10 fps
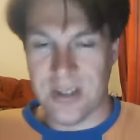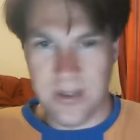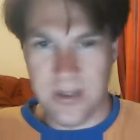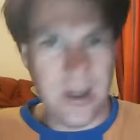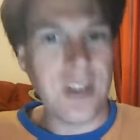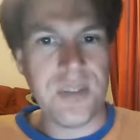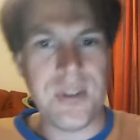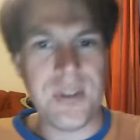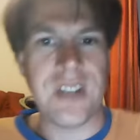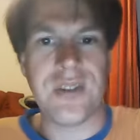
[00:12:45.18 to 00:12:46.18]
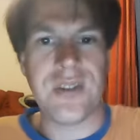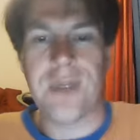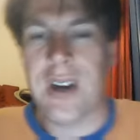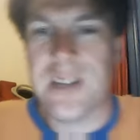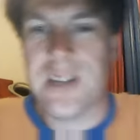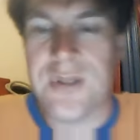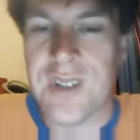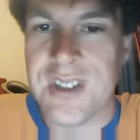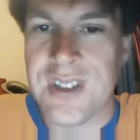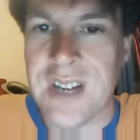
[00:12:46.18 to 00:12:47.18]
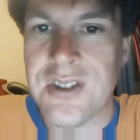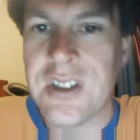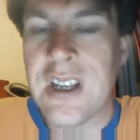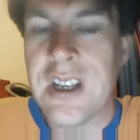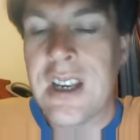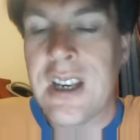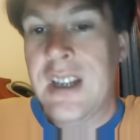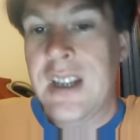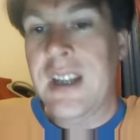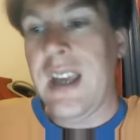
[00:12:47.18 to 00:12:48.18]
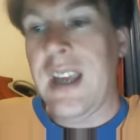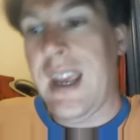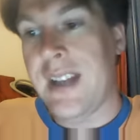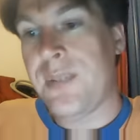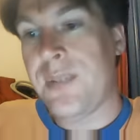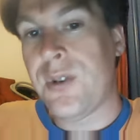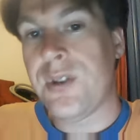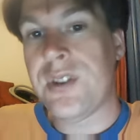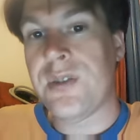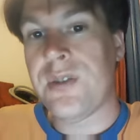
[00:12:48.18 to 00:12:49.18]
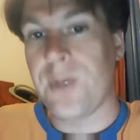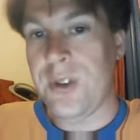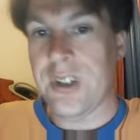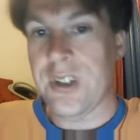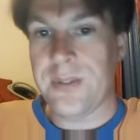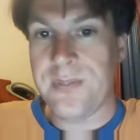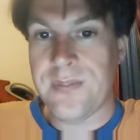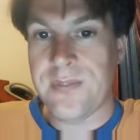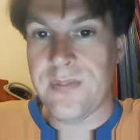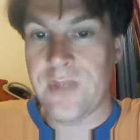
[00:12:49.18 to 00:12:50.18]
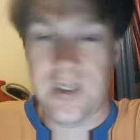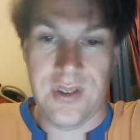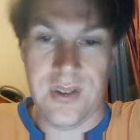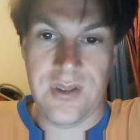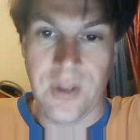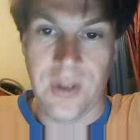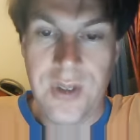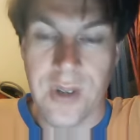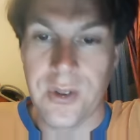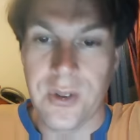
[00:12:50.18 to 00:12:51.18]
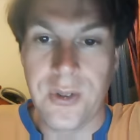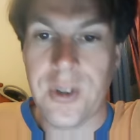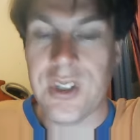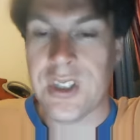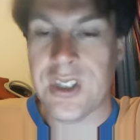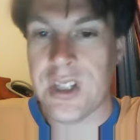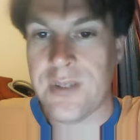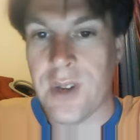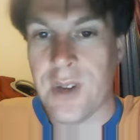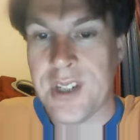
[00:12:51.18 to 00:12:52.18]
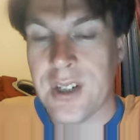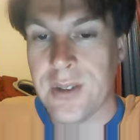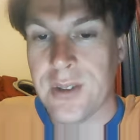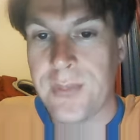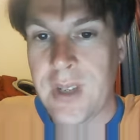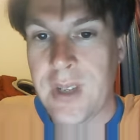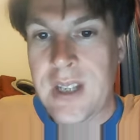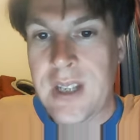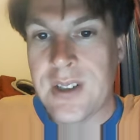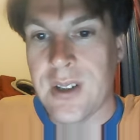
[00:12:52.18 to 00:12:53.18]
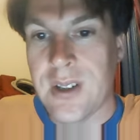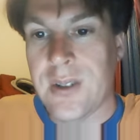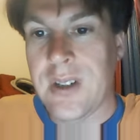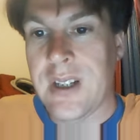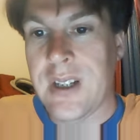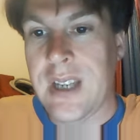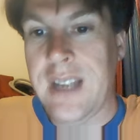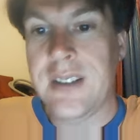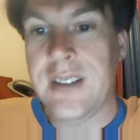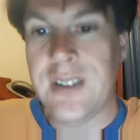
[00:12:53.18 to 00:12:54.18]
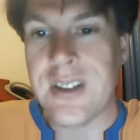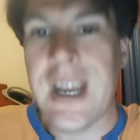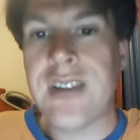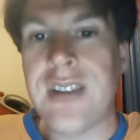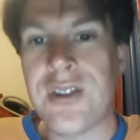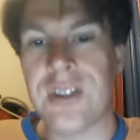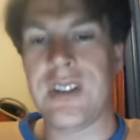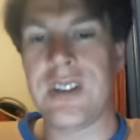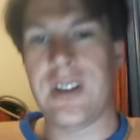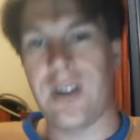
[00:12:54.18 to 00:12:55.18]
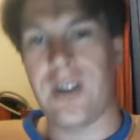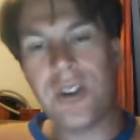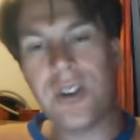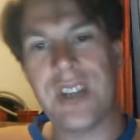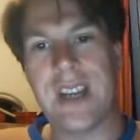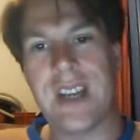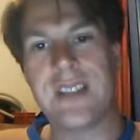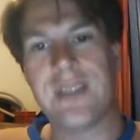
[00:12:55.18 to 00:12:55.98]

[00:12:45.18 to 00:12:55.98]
largest percentage of our atmosphere is nitrogen, and it produces water, which is also non-toxic as far as I know. So and the nitrogen oxide